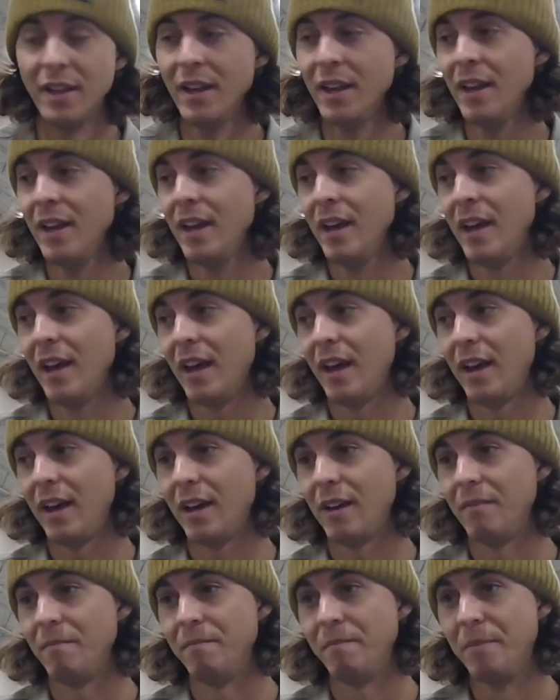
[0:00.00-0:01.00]
And
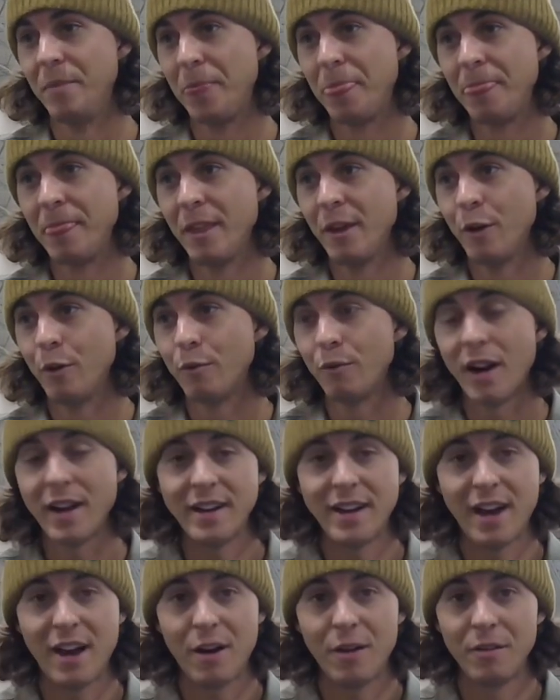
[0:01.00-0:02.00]
right
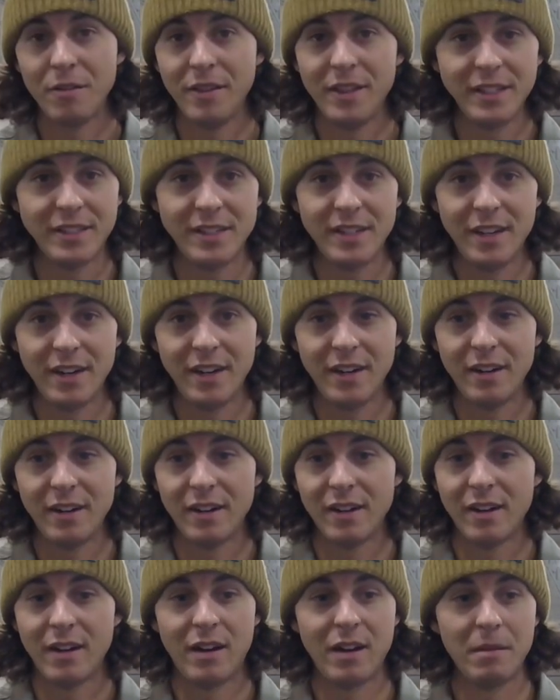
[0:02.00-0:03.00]
now, this year,
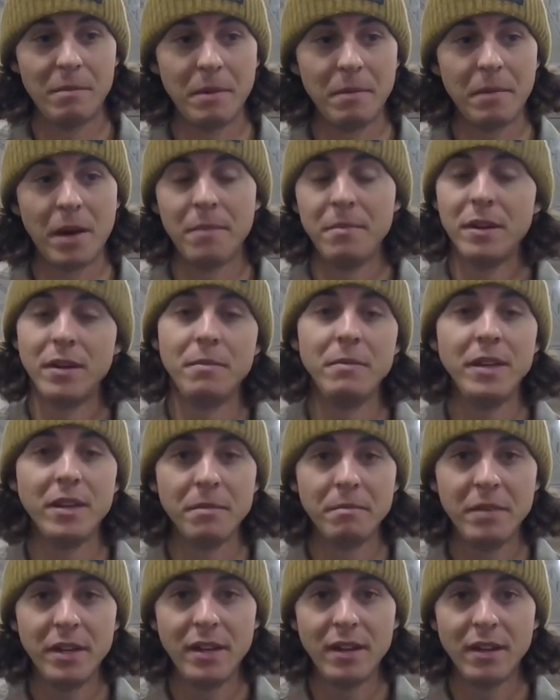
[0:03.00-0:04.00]
I'm going to be
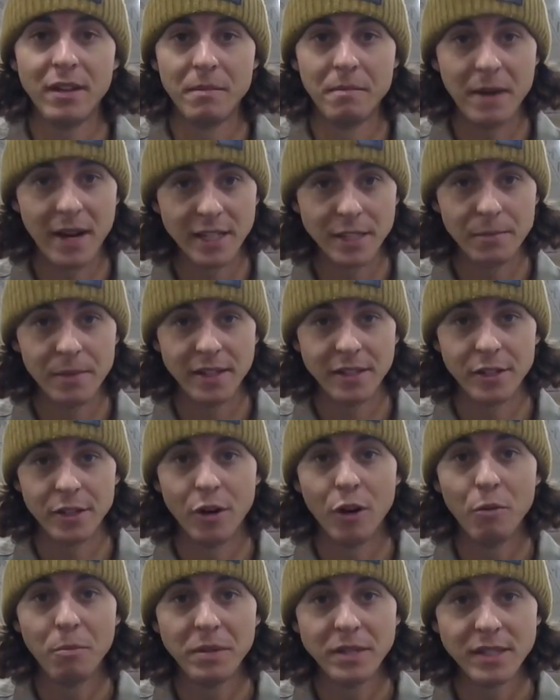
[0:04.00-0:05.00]
competing in the Bassmaster
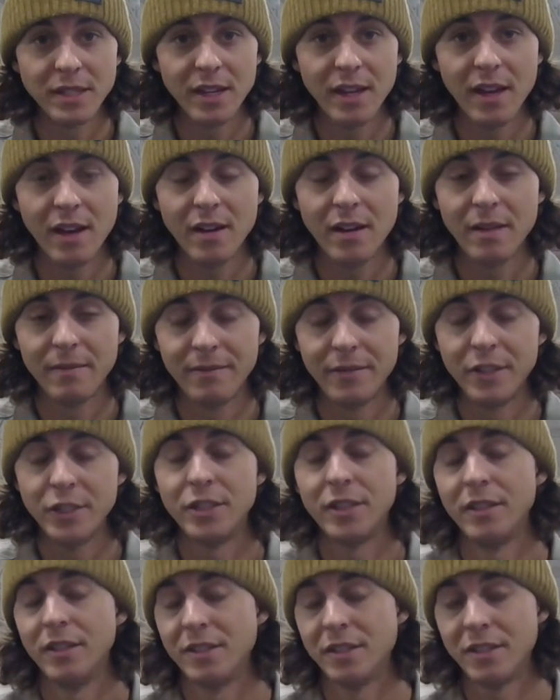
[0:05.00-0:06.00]
Opens again. I'm fishing the
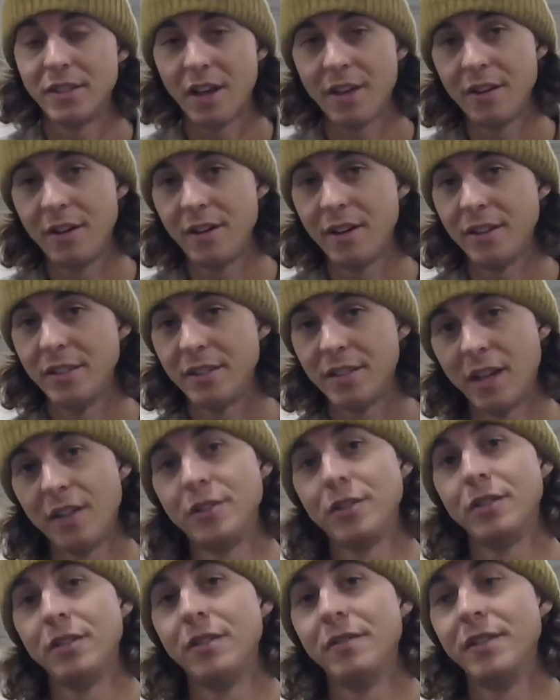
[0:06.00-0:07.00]
Southern and Central
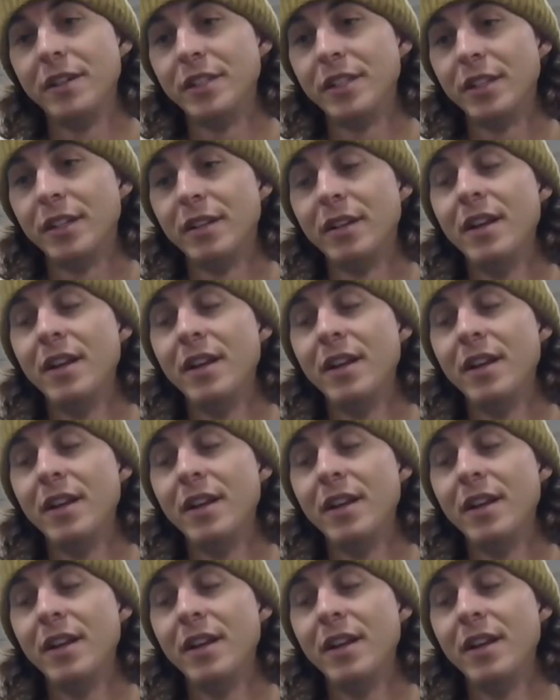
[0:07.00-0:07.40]
Division.